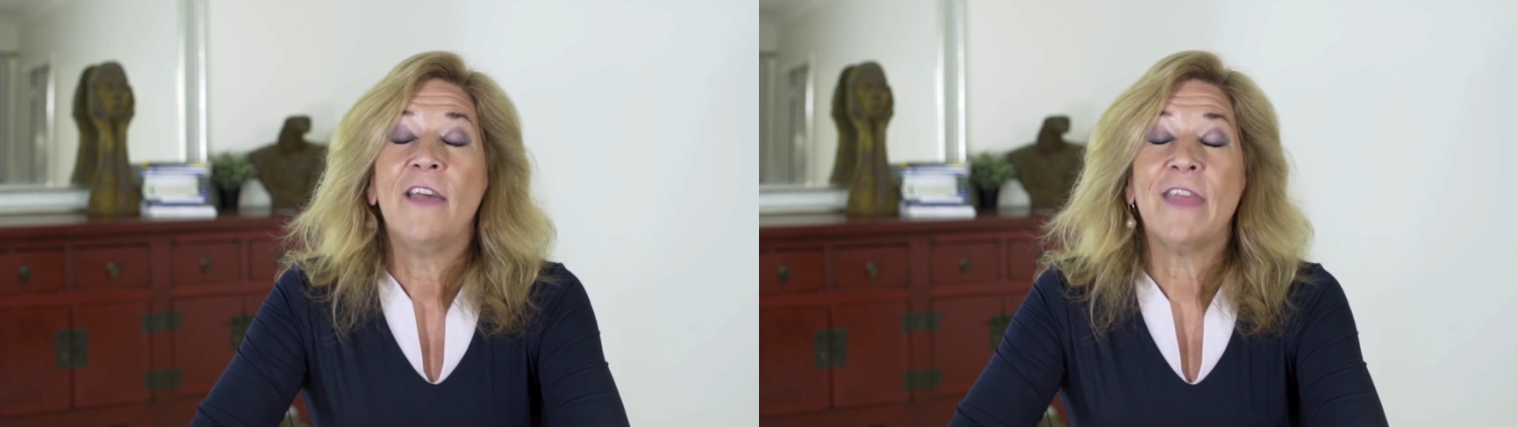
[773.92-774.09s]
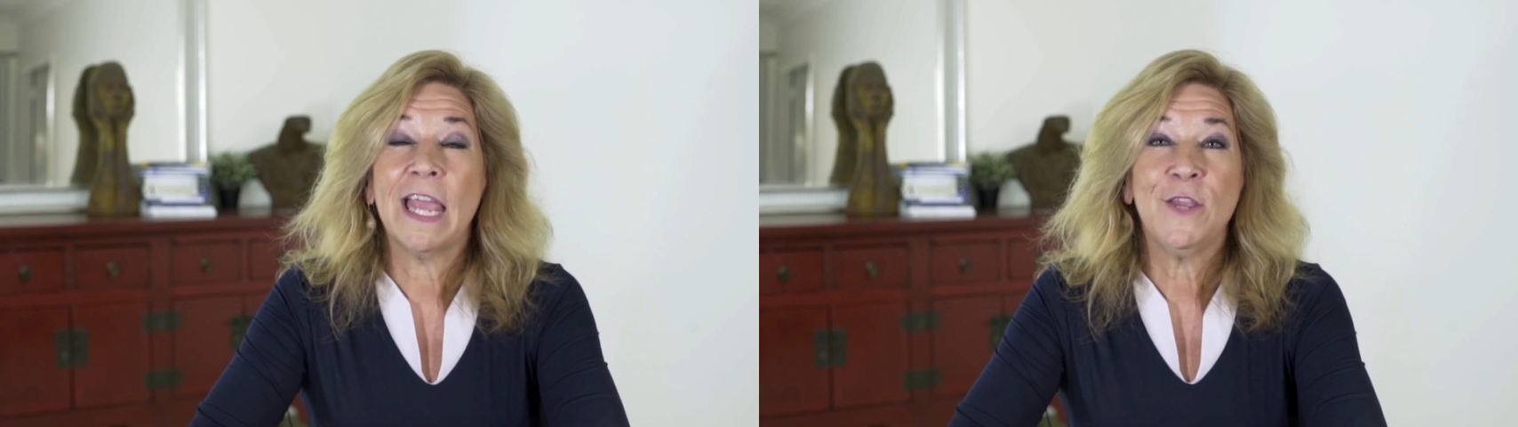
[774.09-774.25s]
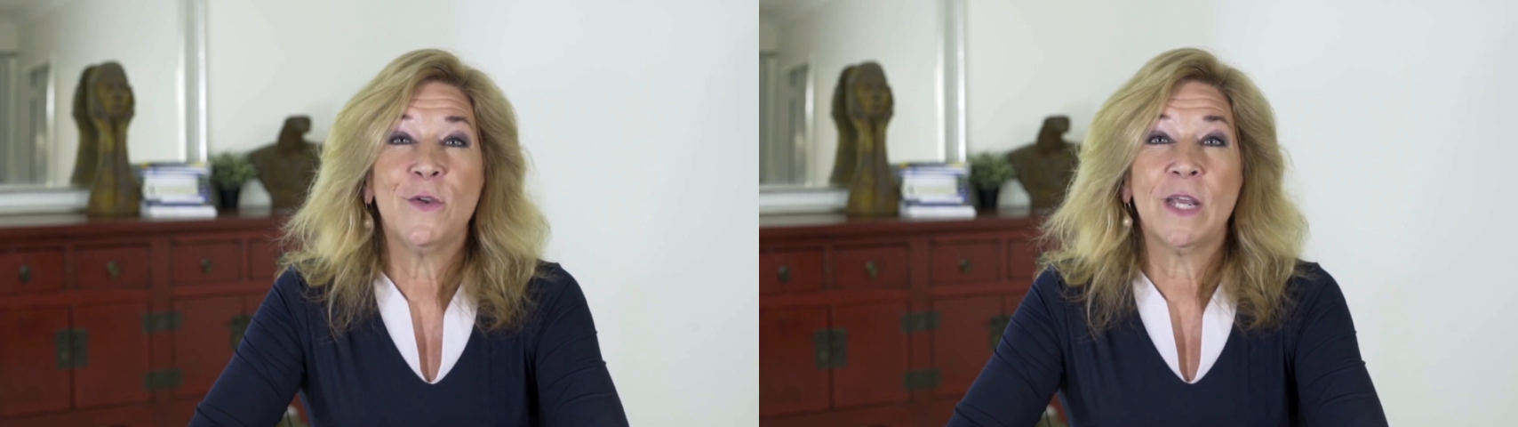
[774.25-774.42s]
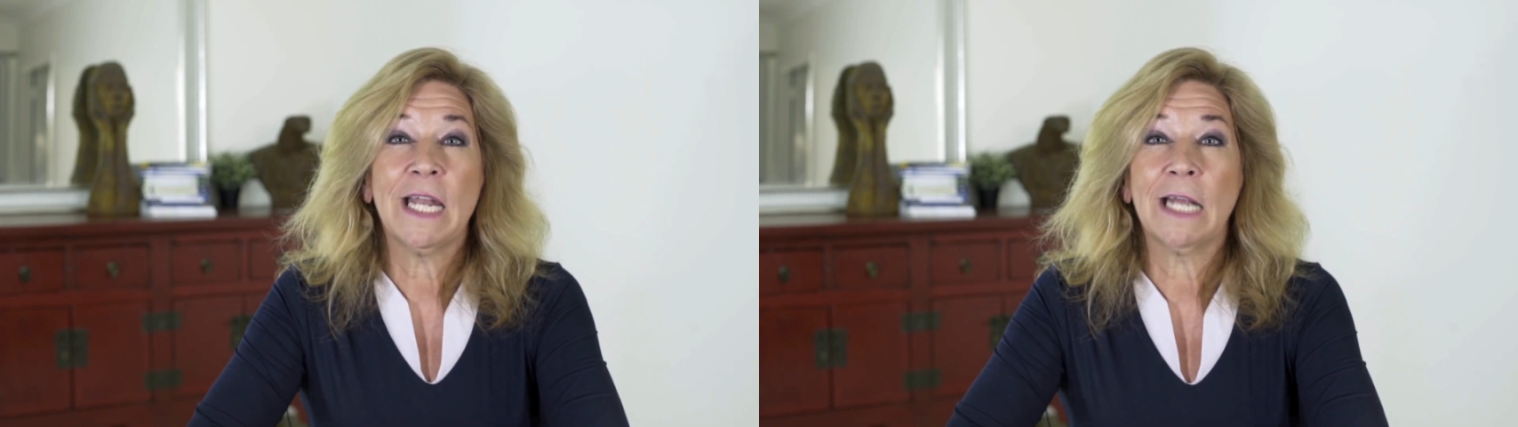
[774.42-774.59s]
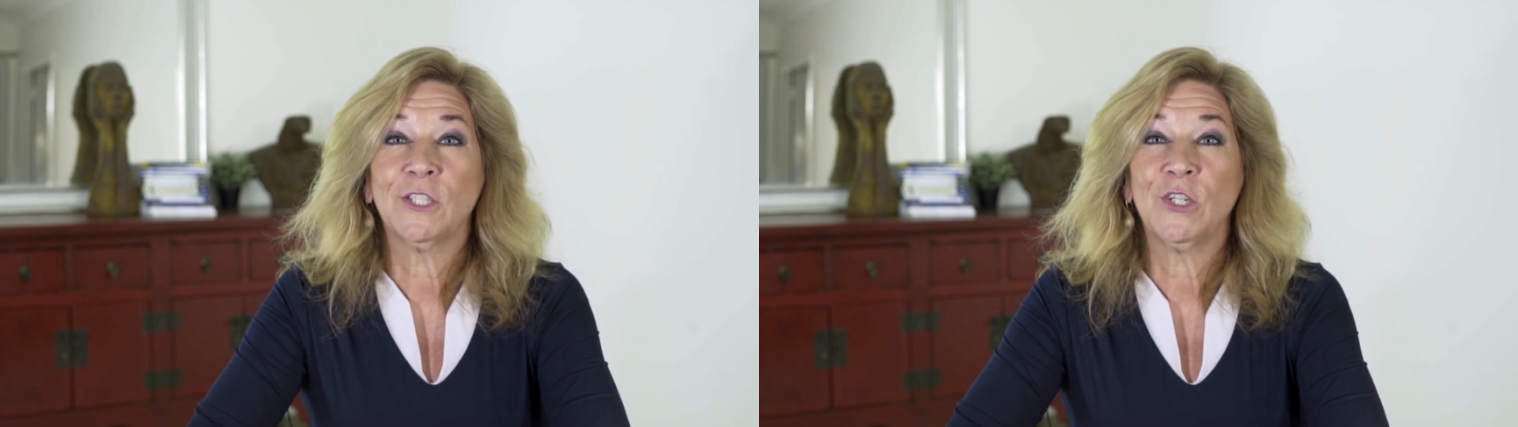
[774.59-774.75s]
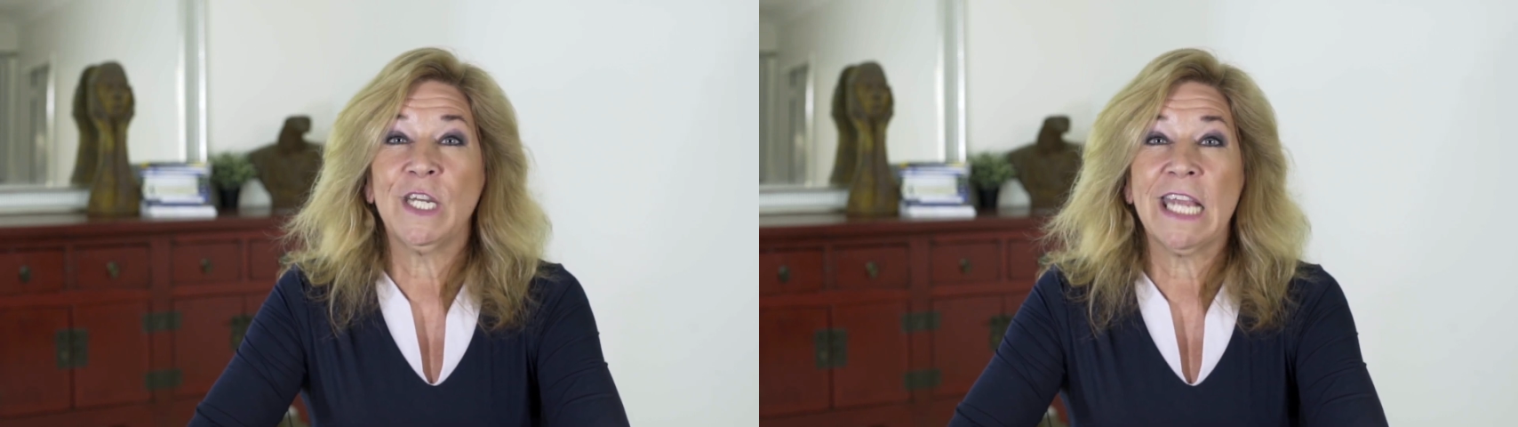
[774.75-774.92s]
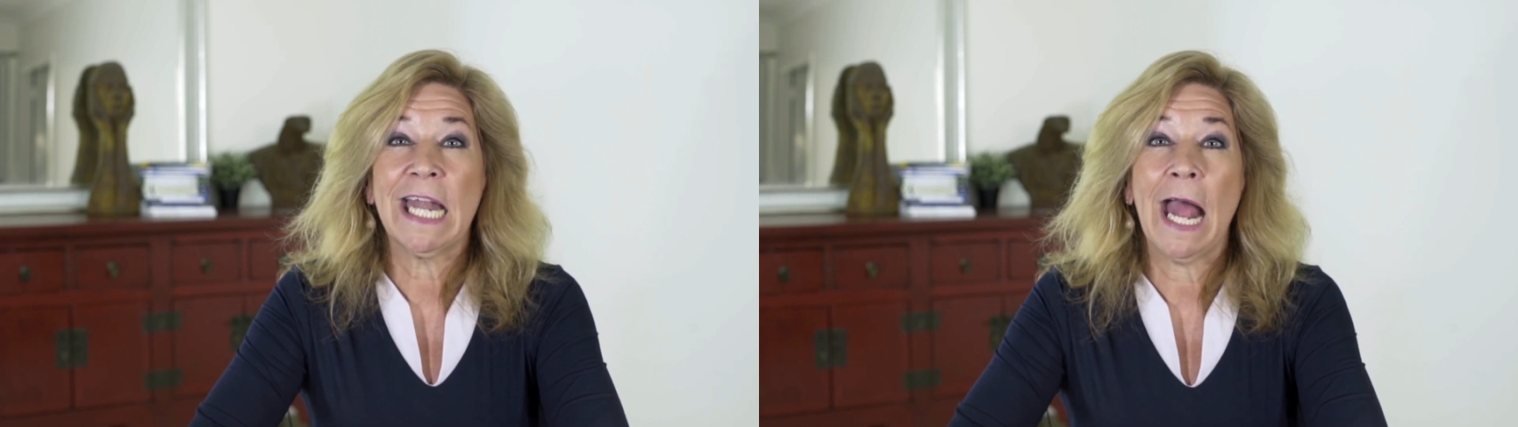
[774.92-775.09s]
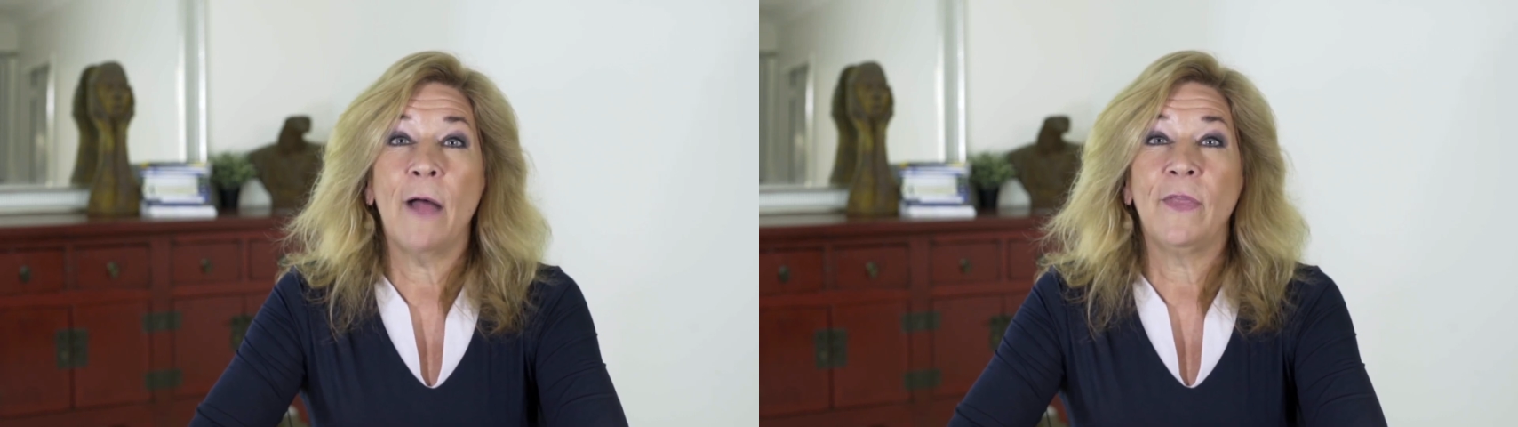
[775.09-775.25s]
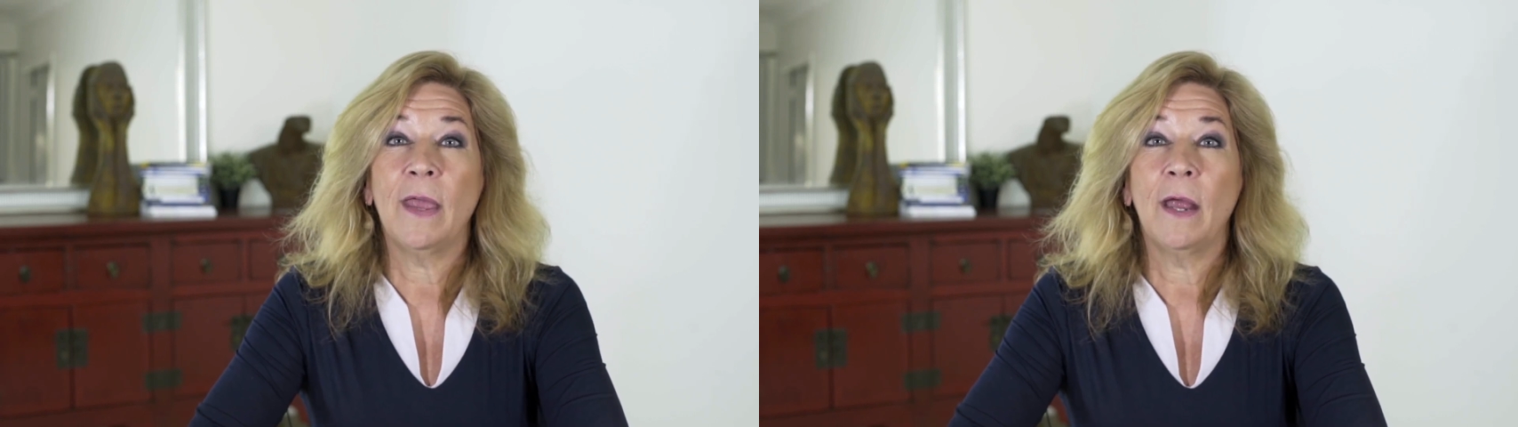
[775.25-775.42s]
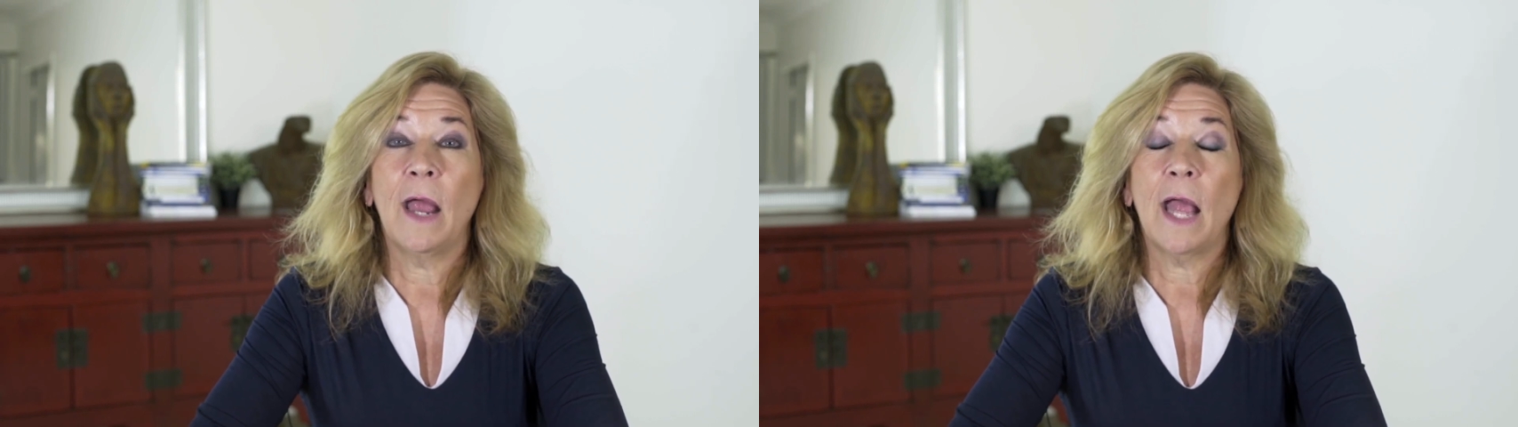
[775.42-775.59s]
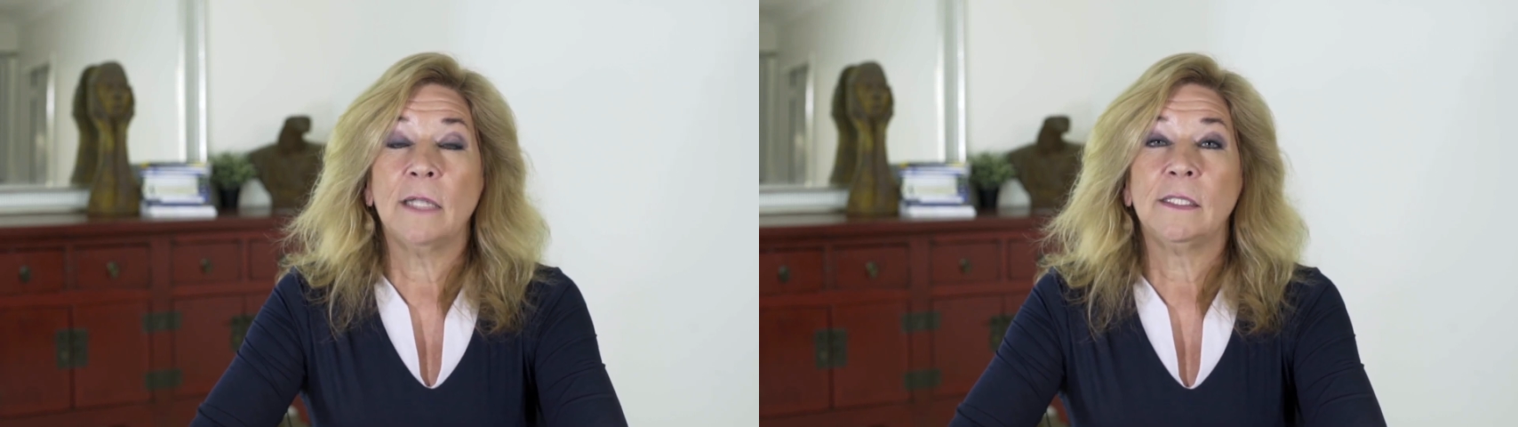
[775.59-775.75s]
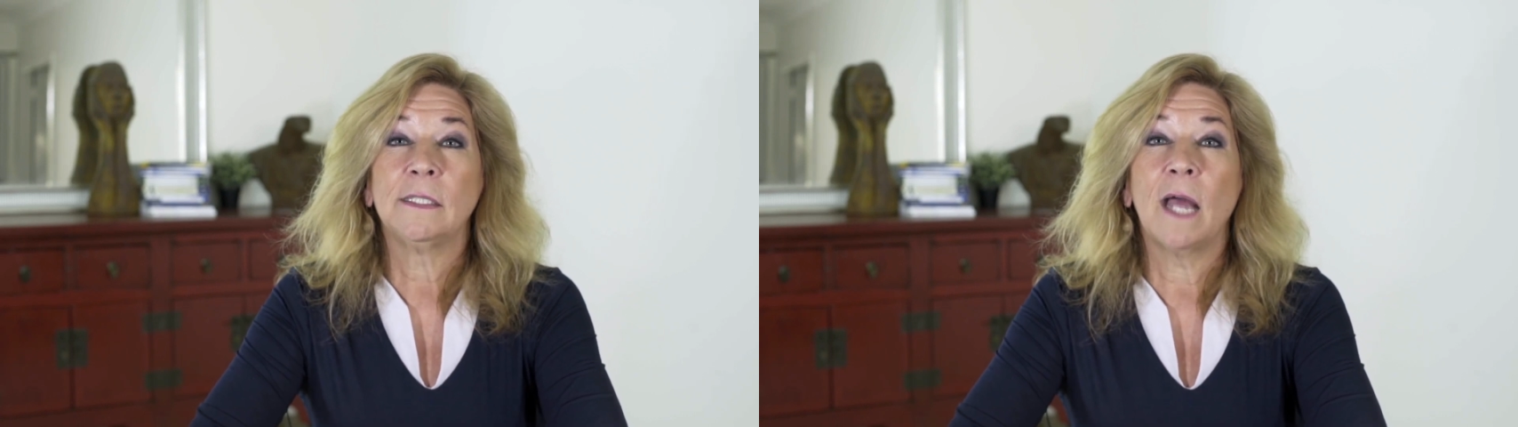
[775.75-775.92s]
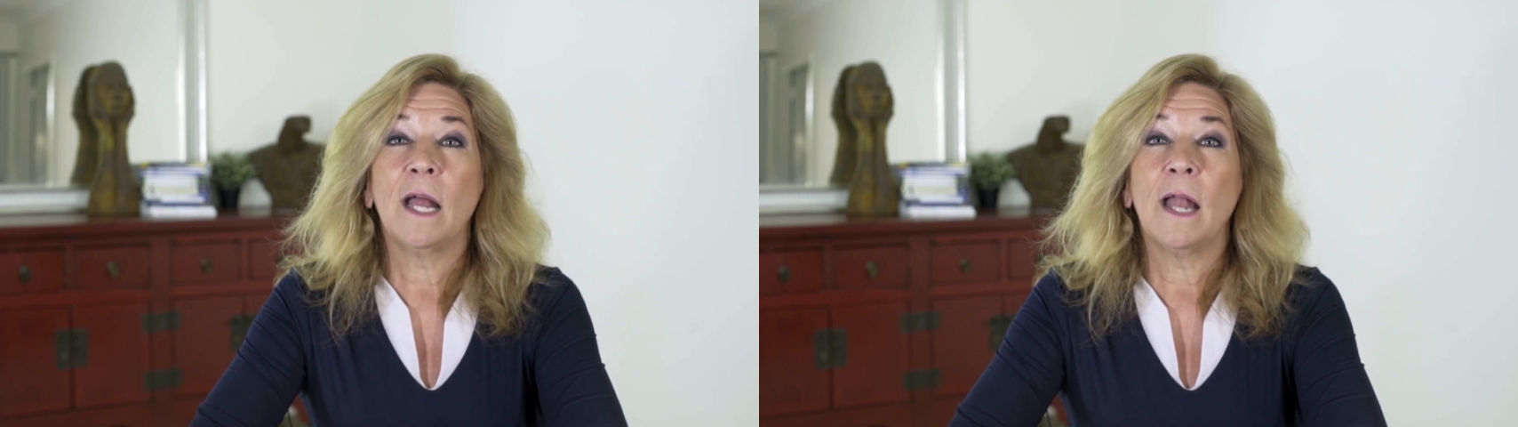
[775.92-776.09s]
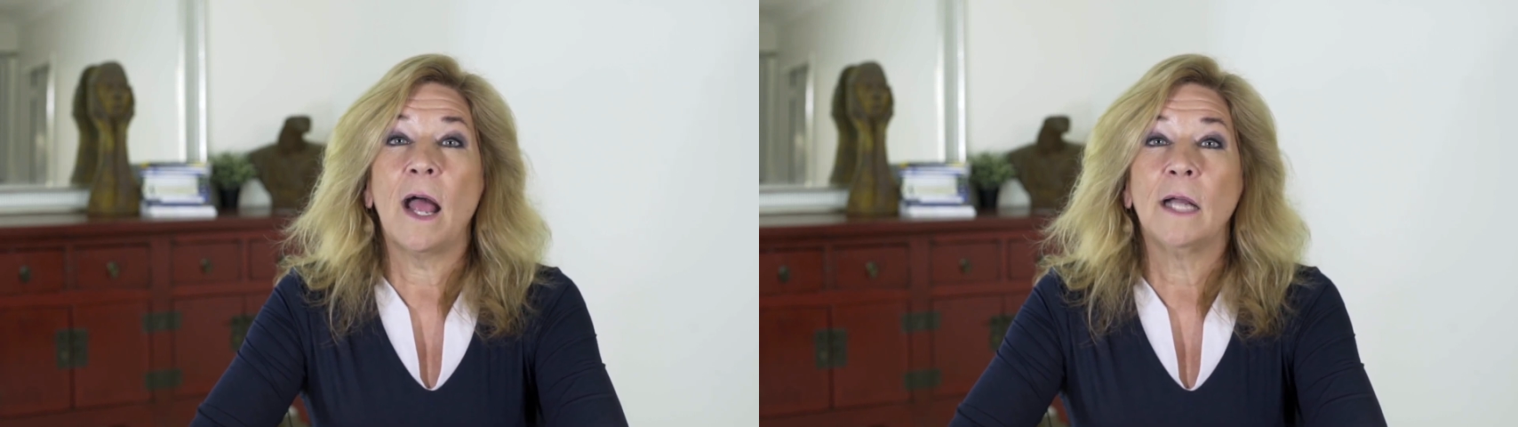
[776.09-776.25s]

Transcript: that you can actually get out there and start